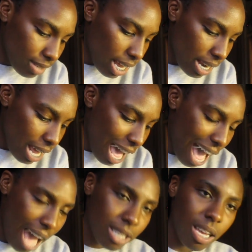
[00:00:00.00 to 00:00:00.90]
And yeah,
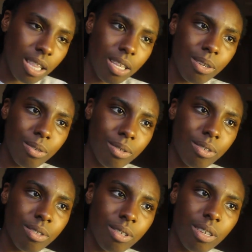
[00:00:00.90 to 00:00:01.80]
act on
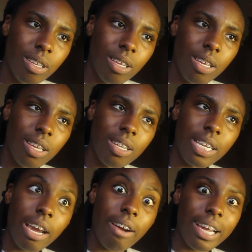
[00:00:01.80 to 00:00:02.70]
those
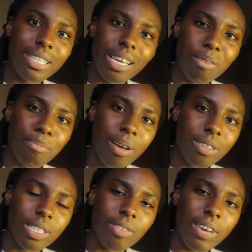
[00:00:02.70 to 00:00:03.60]
dare I say,
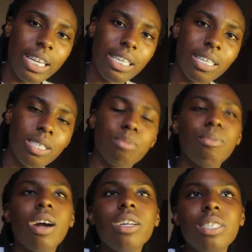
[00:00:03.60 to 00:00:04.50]
impulsive ideas.
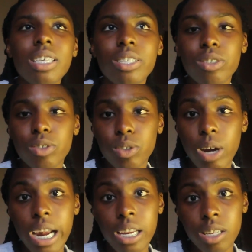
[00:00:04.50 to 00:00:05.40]
Mars is
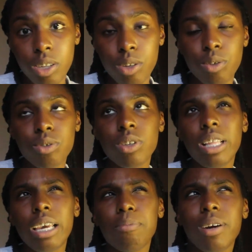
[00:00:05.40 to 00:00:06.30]
trine you. So,
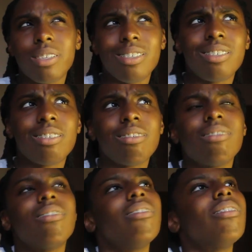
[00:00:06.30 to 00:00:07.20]
like, Mars is
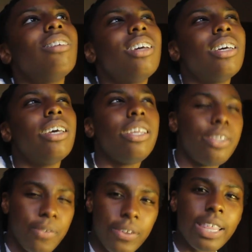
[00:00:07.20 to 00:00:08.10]

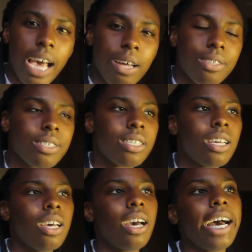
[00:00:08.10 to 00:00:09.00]
in your fifth house.
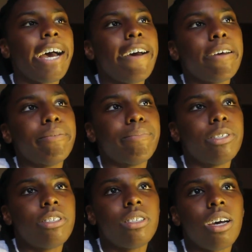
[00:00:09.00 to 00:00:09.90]

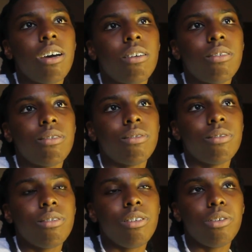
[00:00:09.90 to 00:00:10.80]

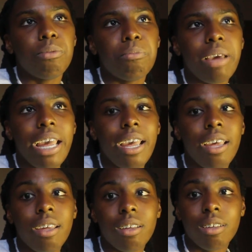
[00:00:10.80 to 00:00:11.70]
So you
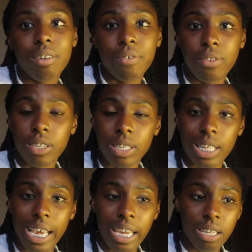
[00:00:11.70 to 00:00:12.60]
may feel
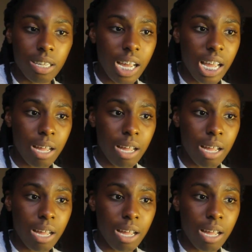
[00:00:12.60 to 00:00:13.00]
like